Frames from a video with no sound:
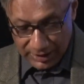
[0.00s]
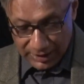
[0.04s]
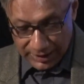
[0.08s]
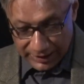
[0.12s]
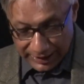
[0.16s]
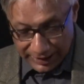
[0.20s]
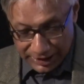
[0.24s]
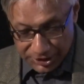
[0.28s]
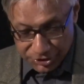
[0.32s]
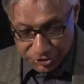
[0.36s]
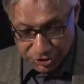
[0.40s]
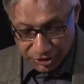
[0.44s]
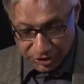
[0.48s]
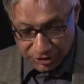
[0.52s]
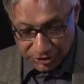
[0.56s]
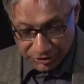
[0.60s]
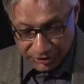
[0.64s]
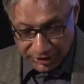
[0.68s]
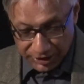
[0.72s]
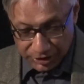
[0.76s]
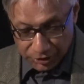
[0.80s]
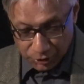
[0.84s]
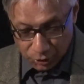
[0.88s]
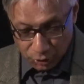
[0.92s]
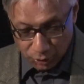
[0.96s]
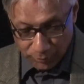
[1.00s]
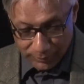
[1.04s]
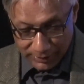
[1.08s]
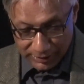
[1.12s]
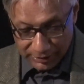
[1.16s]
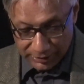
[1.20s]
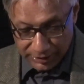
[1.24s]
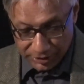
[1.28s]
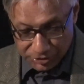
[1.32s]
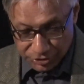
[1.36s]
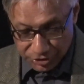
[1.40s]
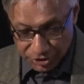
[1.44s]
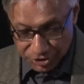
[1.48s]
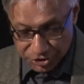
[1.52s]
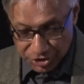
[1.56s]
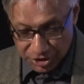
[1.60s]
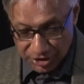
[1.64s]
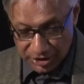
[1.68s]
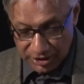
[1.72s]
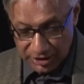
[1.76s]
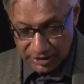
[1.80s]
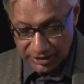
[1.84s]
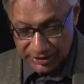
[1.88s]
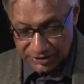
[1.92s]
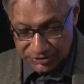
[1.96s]
ancient Greco-Roman
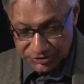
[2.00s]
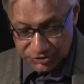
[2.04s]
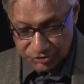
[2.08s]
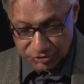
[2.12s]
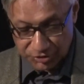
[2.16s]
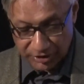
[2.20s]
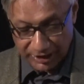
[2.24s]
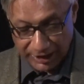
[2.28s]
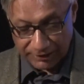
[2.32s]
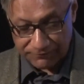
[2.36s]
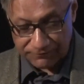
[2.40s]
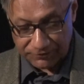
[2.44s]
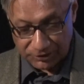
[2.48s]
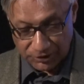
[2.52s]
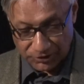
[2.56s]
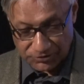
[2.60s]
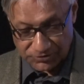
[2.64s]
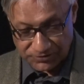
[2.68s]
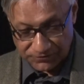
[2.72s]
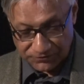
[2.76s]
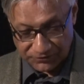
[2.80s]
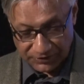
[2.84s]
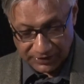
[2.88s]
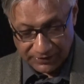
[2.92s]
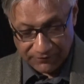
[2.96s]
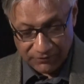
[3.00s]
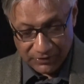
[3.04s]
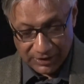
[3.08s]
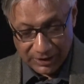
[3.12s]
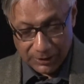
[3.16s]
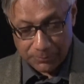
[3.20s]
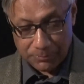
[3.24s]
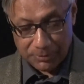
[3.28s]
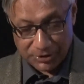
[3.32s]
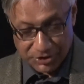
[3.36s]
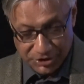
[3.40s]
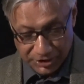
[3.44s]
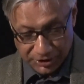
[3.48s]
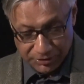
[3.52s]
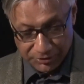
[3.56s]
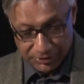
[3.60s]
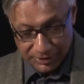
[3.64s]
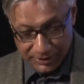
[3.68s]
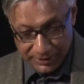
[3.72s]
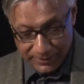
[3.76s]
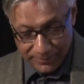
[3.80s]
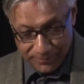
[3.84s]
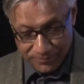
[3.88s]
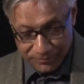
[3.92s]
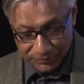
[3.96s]
literature, history and philosophy in
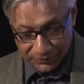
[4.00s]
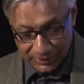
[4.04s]
particular,